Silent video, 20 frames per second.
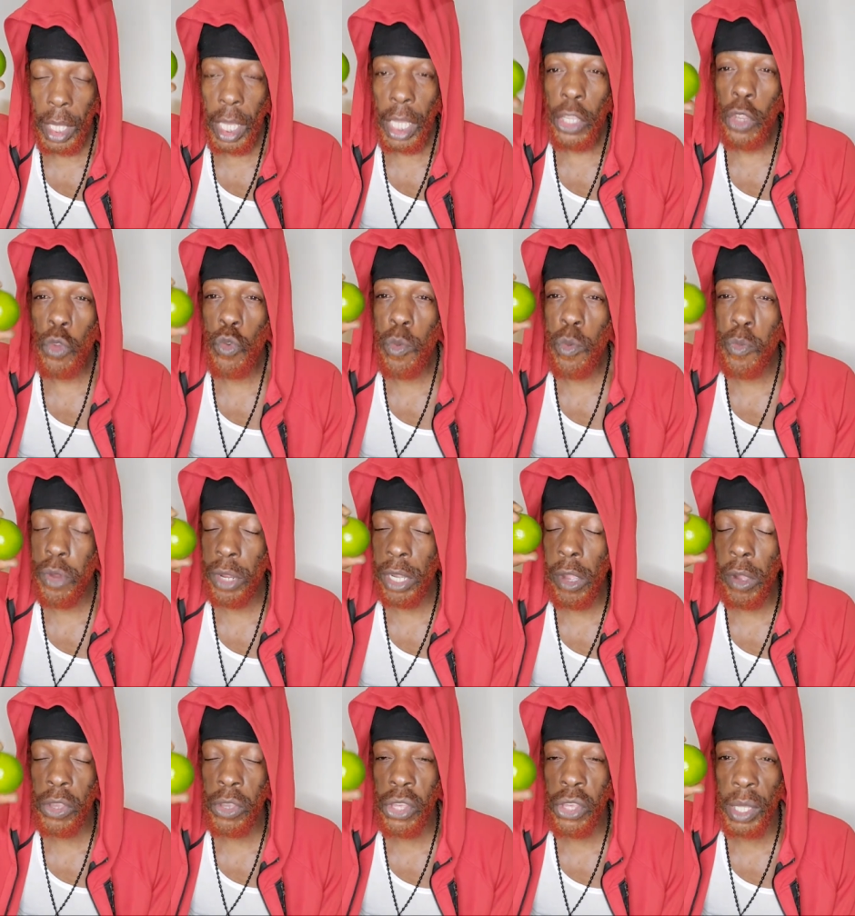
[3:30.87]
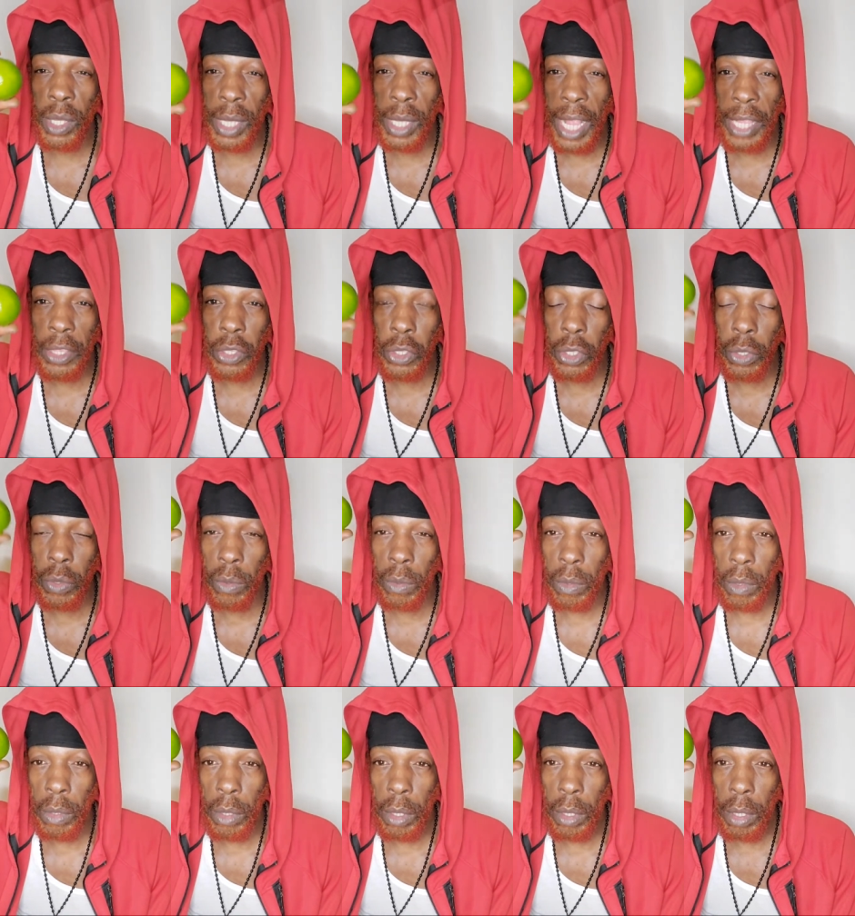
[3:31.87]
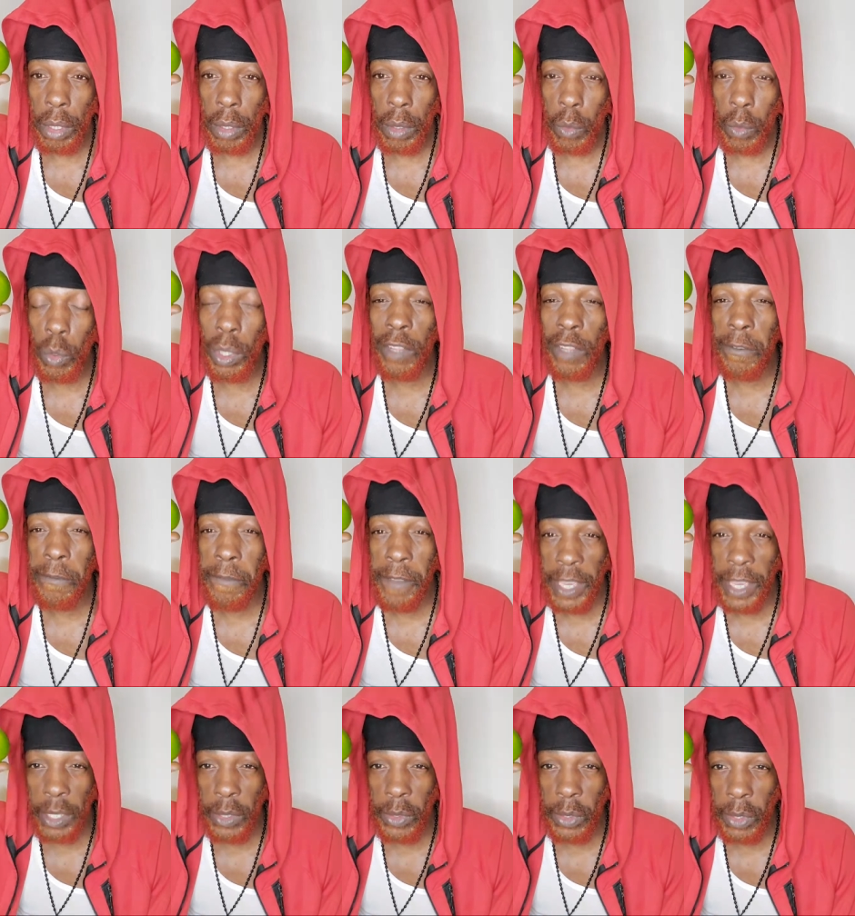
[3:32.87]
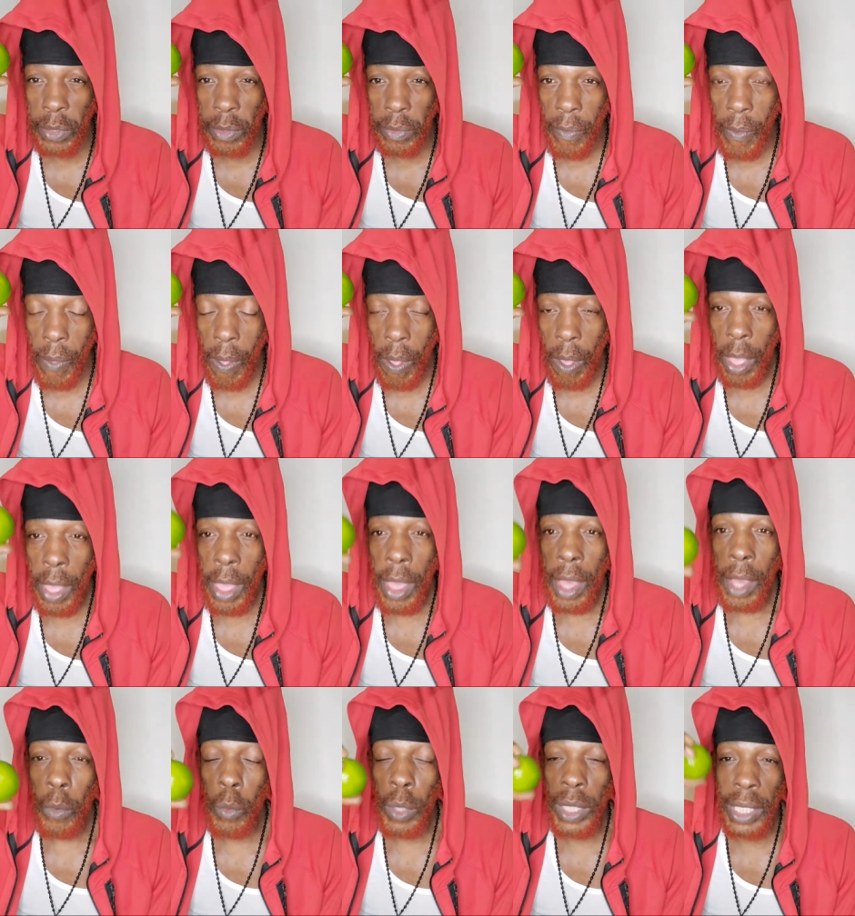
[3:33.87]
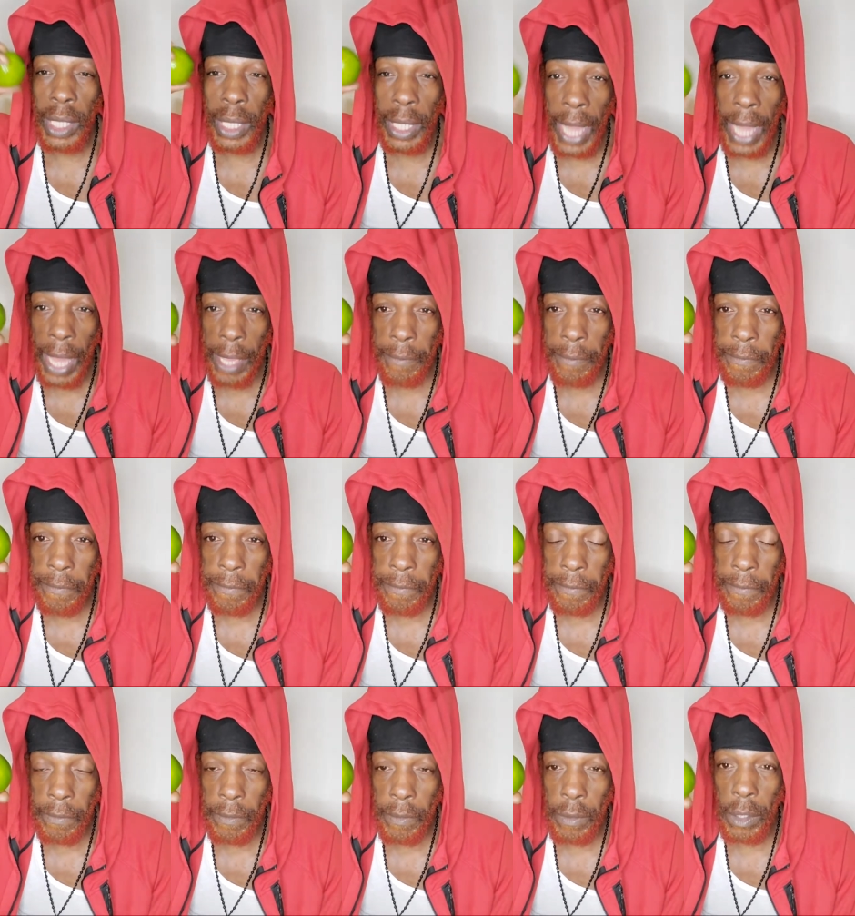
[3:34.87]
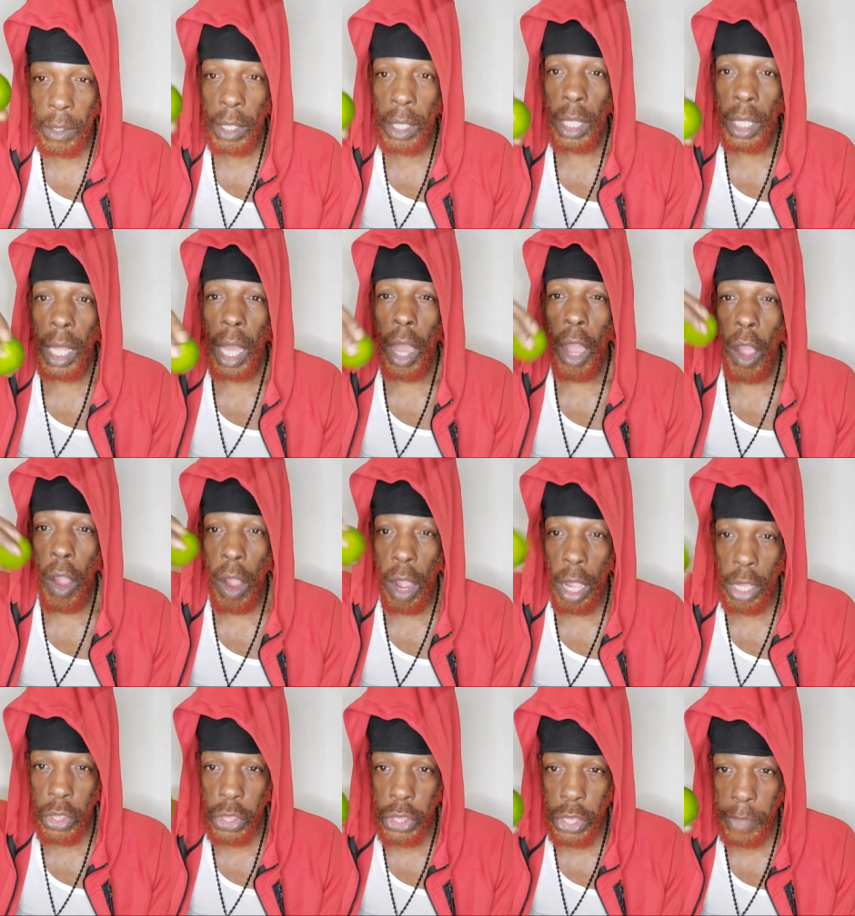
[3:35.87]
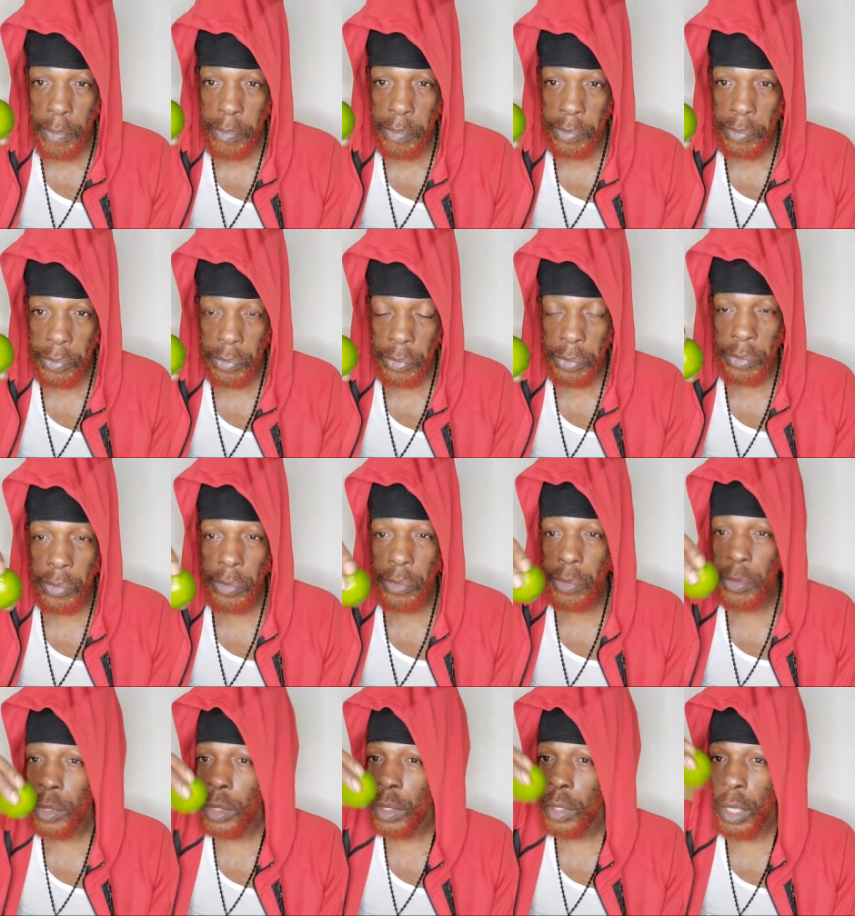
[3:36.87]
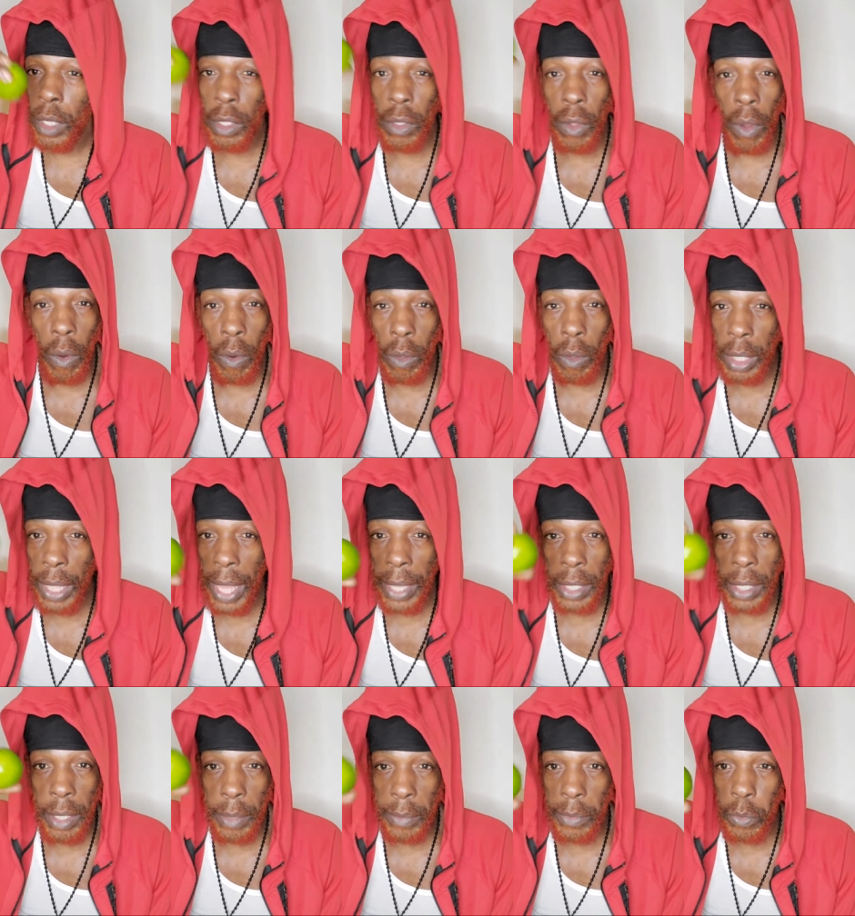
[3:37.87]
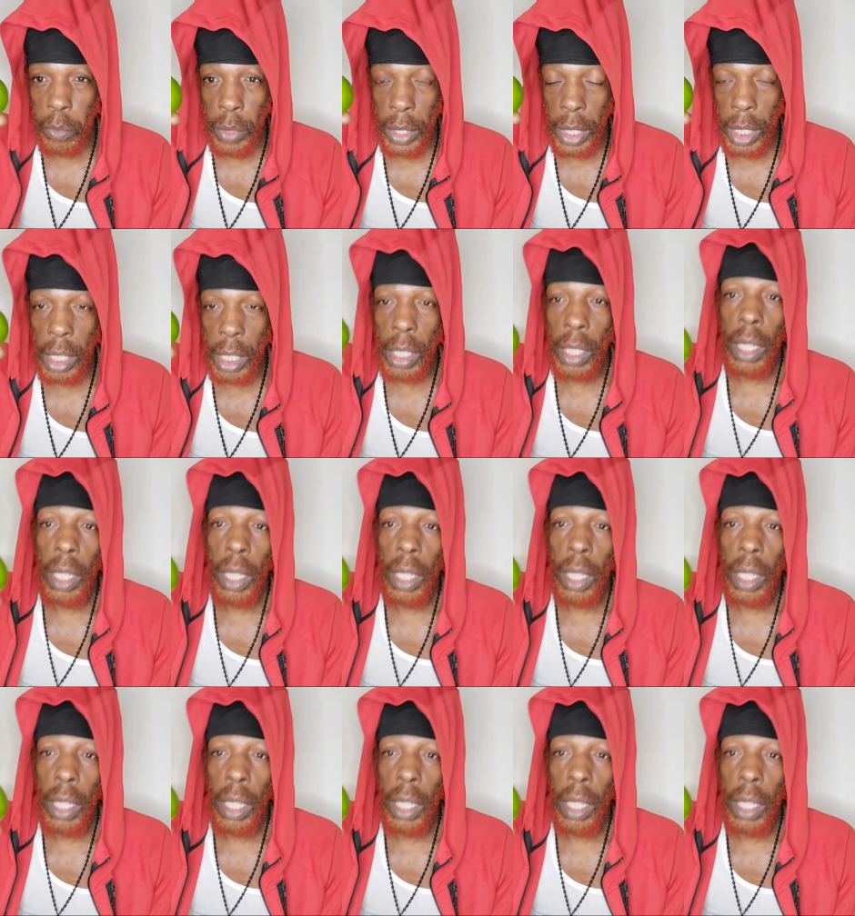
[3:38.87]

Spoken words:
the repercussions that you will face within life, hardship, and all that comes with it.